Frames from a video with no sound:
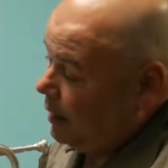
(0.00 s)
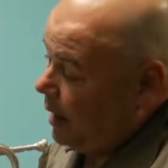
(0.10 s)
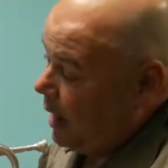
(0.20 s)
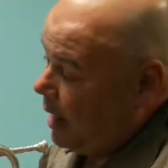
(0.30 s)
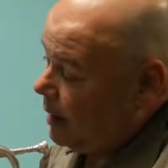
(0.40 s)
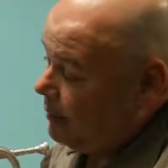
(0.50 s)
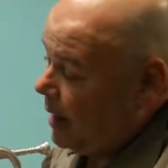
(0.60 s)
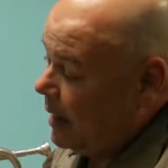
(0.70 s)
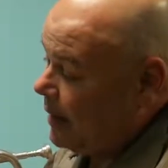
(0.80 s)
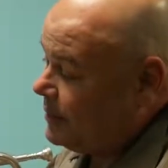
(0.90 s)

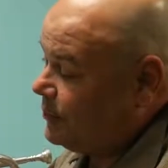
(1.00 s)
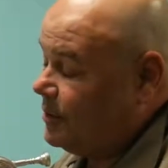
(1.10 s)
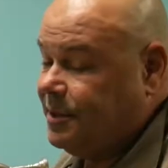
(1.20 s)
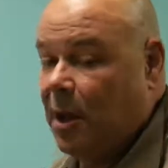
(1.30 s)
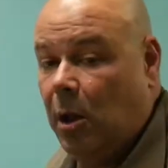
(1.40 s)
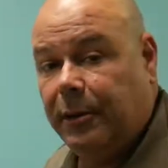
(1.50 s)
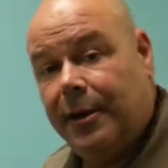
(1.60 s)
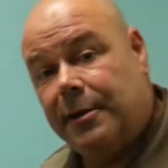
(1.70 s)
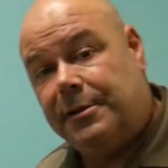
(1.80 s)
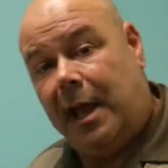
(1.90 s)
and as a result,
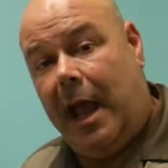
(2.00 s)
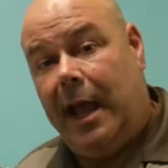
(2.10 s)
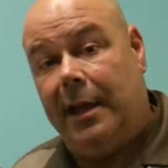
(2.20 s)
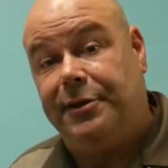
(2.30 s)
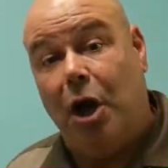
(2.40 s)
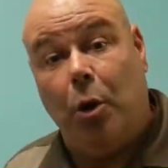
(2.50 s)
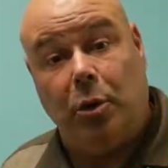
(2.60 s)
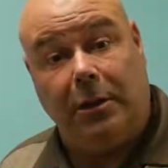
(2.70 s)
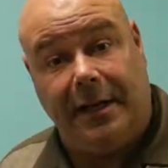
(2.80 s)
there's a tonal